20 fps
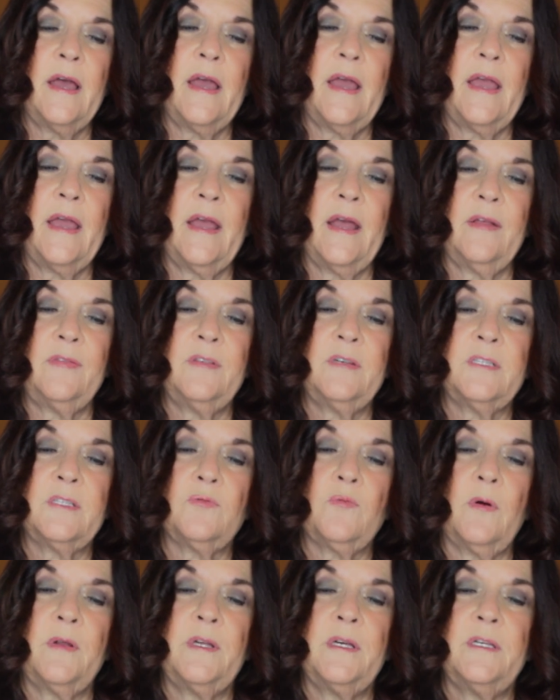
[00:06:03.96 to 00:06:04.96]
and
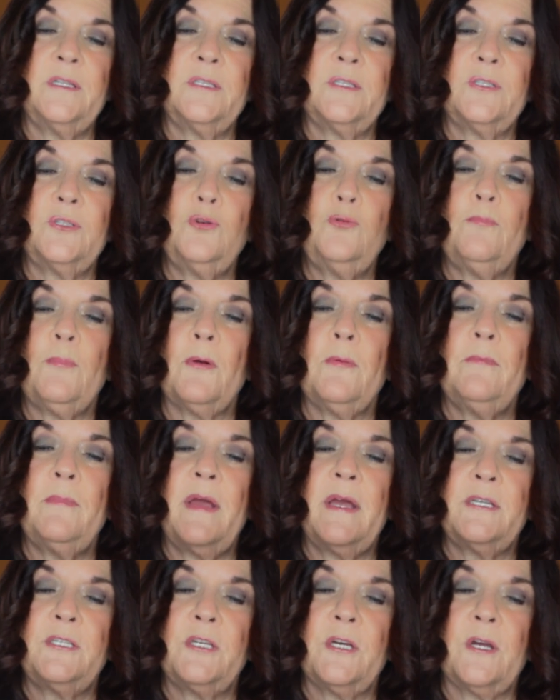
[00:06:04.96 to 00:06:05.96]
this one is Super
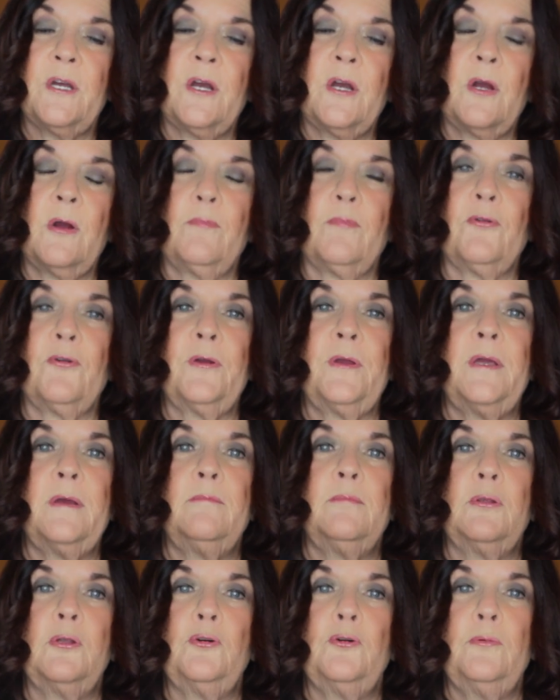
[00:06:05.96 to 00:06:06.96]
Magic Capri
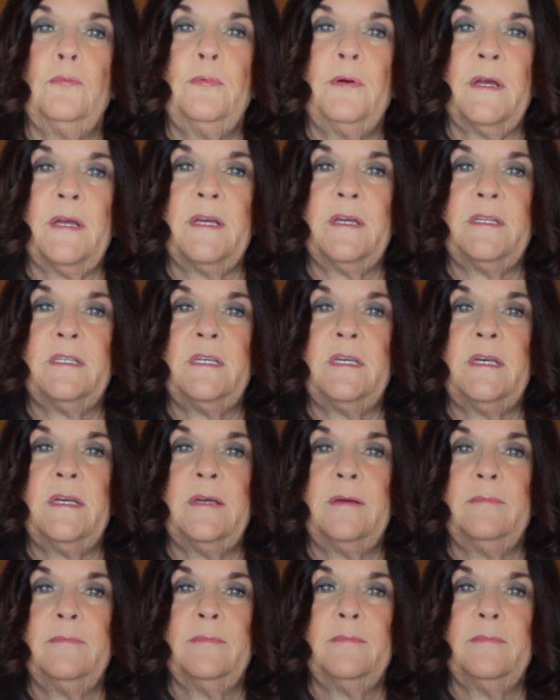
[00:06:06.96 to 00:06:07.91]
Blue Picotee.